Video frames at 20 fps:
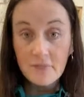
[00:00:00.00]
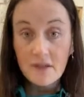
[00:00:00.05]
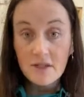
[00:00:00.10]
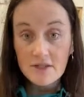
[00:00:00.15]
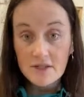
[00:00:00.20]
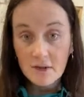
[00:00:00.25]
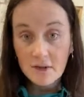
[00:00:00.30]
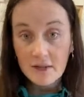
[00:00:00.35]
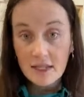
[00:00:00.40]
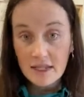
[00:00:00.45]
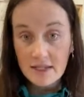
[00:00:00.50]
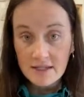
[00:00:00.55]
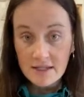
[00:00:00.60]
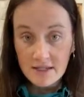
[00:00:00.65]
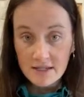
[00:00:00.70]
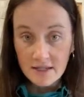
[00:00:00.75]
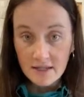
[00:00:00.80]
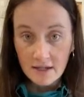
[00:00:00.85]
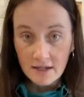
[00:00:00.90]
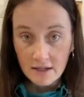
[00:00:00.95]
So
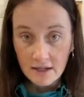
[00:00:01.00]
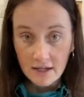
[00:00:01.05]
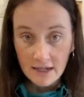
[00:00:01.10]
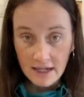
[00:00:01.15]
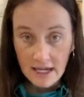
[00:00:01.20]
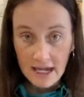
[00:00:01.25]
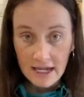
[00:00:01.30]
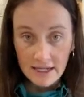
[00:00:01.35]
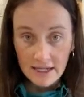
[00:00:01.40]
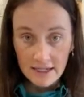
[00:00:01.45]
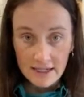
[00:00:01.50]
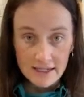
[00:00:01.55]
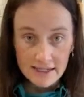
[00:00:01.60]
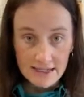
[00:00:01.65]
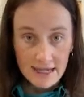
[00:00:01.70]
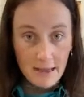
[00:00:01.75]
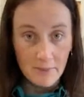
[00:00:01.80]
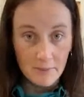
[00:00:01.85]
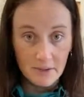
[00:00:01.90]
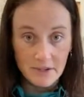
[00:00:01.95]
this, again, is
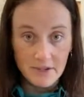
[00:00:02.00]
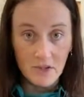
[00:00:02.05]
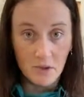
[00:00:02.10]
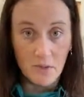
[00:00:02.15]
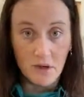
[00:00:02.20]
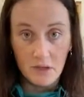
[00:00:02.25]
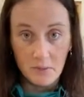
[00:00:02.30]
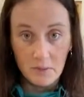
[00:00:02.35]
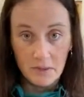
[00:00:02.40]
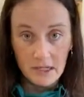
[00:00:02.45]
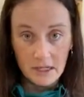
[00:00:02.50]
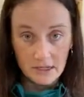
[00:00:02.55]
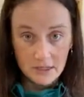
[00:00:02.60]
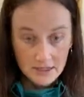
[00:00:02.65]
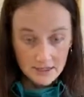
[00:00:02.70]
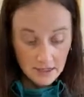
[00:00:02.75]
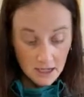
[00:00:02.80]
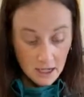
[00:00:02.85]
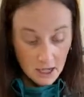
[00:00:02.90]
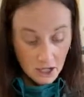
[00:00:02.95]
that bisqueware
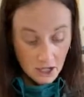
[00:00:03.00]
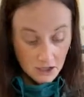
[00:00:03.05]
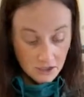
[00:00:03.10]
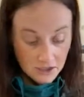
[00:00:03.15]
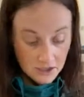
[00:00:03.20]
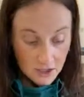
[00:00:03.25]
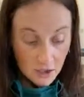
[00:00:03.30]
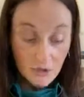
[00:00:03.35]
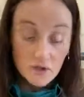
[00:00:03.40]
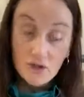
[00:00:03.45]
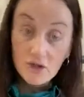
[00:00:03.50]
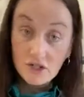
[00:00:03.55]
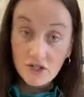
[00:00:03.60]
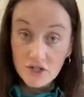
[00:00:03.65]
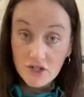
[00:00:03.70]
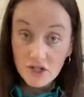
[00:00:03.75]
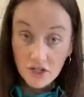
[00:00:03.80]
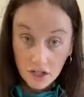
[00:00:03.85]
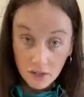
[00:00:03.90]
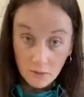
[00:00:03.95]
piece. So
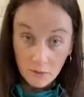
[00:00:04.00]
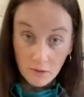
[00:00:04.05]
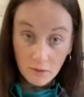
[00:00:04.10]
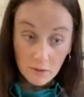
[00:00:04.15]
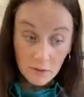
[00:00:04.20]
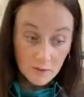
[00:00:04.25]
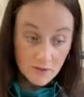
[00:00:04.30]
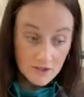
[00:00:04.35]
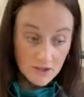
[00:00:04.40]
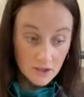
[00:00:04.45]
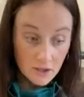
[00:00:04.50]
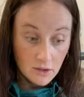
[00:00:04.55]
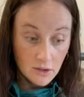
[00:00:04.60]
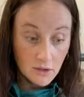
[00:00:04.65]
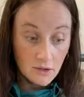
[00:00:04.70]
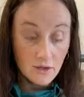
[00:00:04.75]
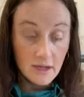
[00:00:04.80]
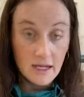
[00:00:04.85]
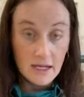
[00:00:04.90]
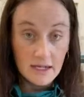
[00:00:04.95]
traditionally what we will
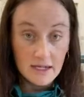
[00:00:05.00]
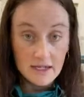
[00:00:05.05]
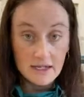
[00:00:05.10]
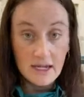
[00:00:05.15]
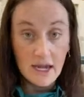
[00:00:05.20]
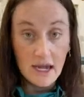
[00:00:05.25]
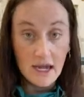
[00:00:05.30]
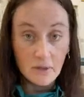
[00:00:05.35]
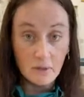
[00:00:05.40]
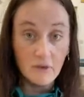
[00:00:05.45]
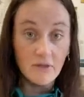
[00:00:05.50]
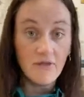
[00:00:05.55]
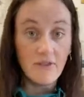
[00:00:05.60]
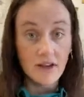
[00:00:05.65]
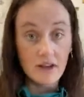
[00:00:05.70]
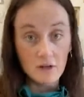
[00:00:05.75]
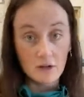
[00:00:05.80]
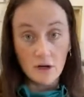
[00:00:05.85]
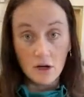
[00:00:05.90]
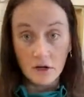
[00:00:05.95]
do is I will
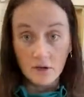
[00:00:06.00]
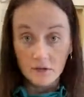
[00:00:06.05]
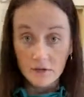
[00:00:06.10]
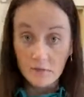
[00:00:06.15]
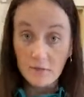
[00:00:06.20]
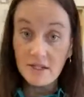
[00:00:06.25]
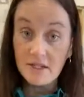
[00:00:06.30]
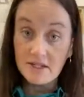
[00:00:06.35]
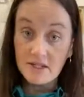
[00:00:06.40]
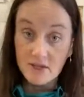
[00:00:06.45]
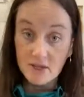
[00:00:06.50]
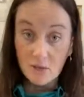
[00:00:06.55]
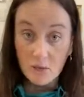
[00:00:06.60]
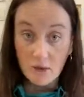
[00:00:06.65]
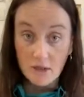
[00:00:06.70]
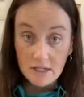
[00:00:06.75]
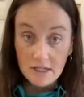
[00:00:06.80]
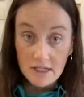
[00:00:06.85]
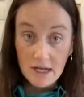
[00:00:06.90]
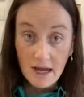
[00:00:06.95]
fire all of your pieces
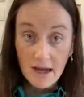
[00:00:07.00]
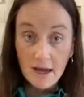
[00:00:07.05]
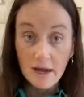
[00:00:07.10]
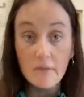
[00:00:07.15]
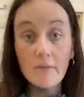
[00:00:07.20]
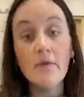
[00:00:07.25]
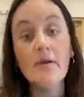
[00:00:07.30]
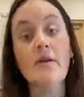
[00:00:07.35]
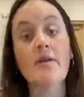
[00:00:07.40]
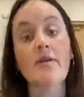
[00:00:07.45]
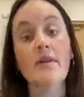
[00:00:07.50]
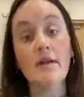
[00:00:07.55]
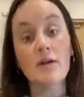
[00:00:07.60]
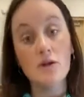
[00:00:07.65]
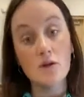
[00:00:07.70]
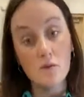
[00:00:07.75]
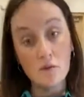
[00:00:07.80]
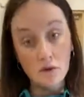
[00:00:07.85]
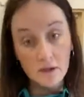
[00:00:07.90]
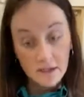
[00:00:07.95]
one time, then
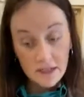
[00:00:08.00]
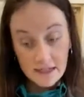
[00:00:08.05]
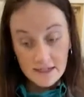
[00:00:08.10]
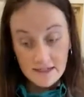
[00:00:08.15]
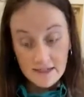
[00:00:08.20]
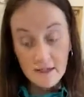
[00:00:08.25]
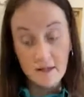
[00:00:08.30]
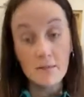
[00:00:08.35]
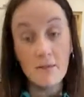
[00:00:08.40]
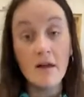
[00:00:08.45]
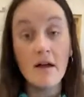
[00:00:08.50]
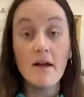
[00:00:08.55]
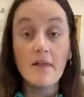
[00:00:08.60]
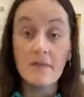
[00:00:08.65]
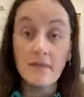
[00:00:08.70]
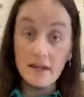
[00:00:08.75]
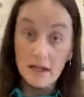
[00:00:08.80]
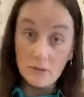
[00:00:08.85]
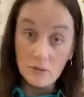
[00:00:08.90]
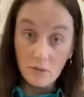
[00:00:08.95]
you will glaze them,
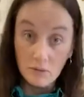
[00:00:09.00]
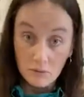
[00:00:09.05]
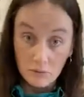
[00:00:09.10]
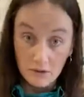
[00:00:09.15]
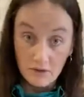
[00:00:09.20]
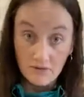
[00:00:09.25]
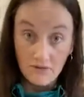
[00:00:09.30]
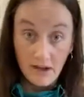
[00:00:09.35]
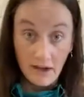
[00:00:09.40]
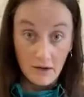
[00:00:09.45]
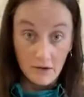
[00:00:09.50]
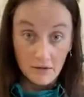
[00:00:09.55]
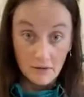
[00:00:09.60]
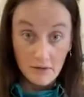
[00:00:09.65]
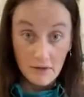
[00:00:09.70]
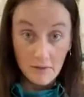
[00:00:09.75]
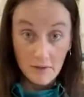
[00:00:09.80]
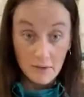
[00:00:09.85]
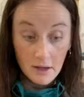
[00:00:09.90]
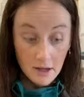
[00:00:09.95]
then I will refire
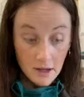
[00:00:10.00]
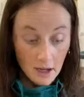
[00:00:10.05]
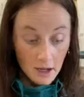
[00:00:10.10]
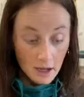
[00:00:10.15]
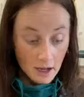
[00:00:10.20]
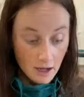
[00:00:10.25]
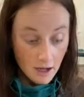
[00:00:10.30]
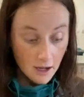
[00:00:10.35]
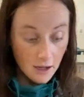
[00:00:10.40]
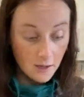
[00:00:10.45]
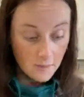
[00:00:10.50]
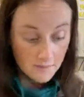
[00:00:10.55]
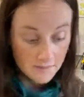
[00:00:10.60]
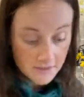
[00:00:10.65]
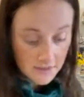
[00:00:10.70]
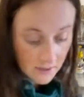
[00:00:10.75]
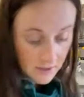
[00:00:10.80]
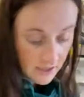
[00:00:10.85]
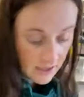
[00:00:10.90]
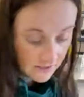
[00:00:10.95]
them.
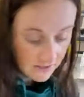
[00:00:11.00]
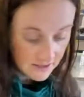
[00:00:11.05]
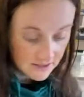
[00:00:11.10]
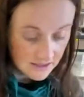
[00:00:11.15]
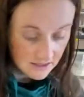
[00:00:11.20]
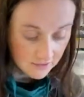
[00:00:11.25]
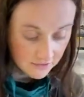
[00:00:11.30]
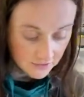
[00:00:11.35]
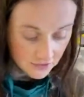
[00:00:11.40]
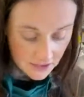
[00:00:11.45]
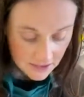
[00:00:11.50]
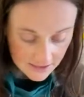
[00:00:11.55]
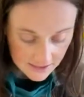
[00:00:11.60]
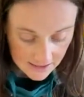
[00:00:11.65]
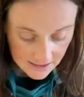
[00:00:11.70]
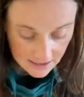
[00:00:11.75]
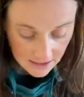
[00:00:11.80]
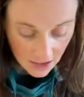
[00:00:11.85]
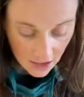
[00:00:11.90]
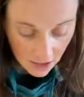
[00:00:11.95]
So again, the
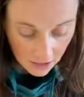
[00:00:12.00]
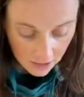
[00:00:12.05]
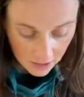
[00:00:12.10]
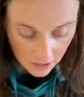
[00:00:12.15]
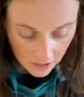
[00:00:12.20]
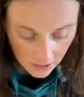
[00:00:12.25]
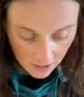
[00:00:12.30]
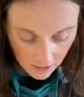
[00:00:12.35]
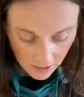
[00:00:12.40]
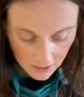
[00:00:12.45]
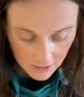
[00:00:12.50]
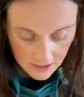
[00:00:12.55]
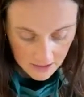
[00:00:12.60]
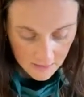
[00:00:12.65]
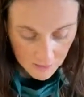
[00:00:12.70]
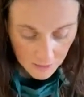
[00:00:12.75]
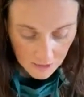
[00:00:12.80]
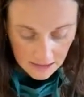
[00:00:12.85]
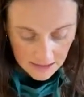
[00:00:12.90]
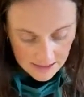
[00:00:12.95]
difference in color is
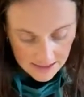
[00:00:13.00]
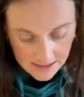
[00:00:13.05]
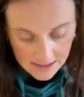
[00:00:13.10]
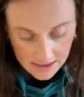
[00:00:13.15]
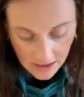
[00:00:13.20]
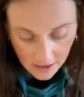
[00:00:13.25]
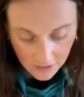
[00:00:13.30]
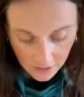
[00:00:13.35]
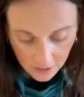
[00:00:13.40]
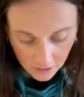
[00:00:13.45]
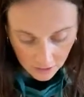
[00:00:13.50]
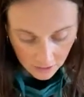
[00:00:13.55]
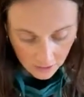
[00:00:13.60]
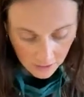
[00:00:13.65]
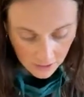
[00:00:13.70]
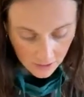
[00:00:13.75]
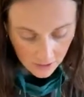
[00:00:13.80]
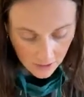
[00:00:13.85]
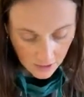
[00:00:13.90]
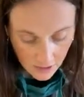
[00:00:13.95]
pretty
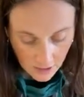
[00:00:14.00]
subtle,